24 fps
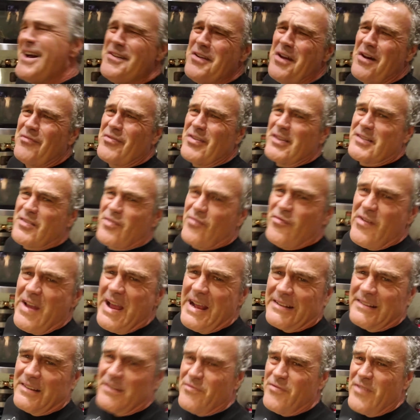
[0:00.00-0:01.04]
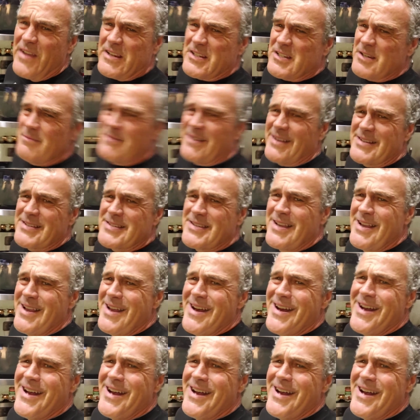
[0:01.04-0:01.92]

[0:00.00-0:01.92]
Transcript: don't know if this is fact or fiction because